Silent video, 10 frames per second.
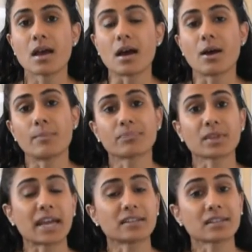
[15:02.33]

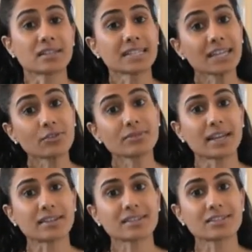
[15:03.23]
And until
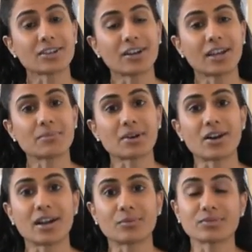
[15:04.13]
next time,
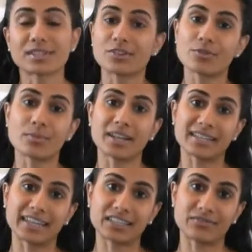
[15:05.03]
I will see you in my
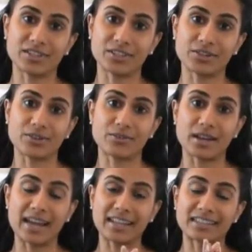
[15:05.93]
next video,
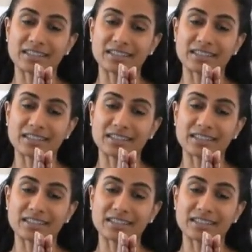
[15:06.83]
and